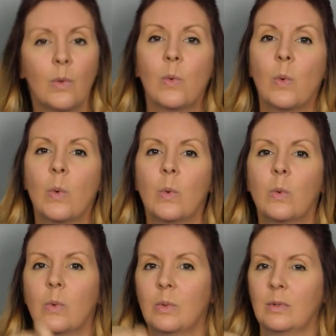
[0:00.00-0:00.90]
Each
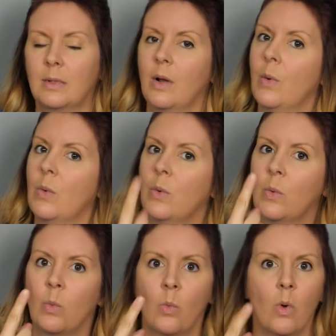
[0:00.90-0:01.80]
character also
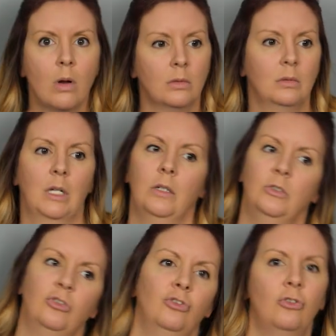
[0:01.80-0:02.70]
needs 1
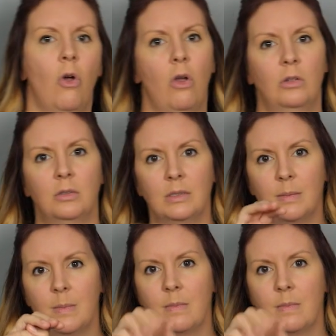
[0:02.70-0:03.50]
exhaust token.